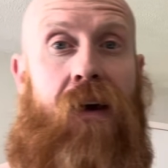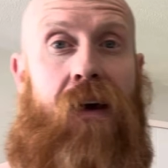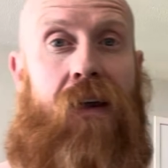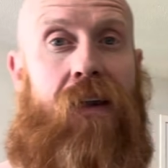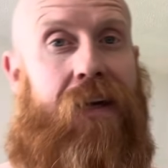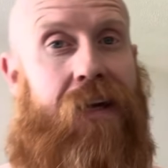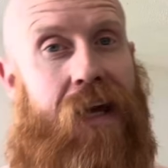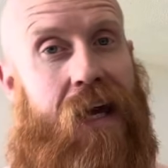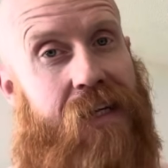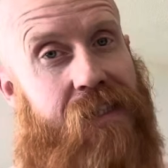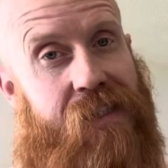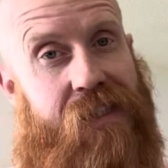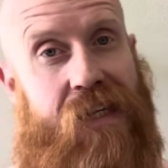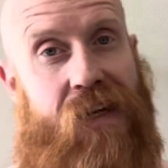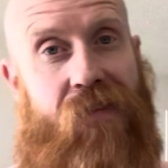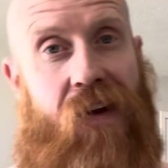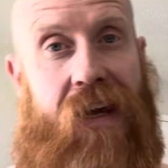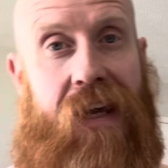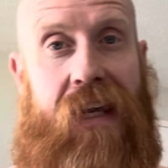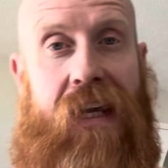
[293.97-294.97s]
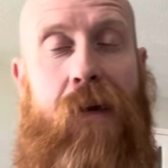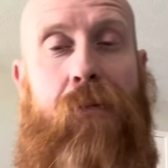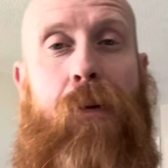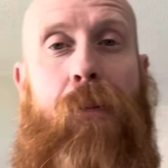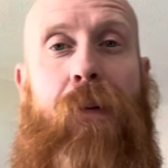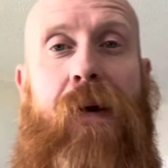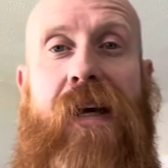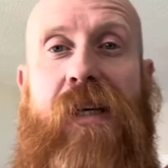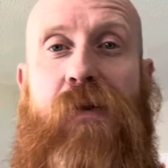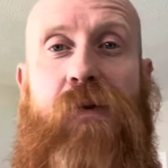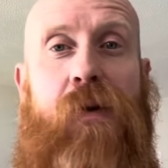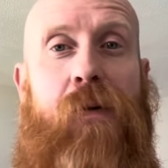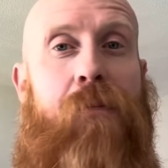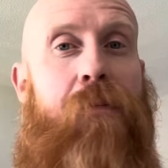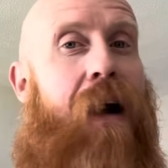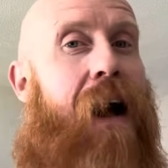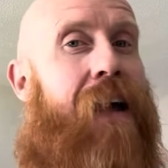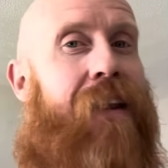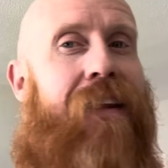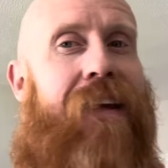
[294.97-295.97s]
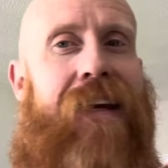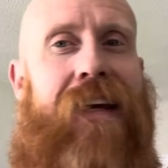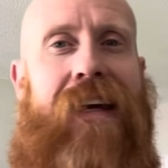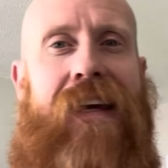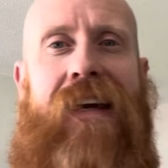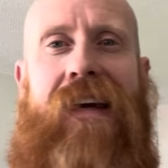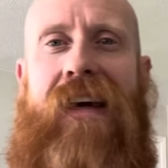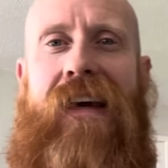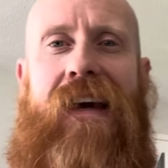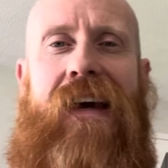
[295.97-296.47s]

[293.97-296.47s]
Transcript: Like, and see if I could keep the pace with him, man. Like,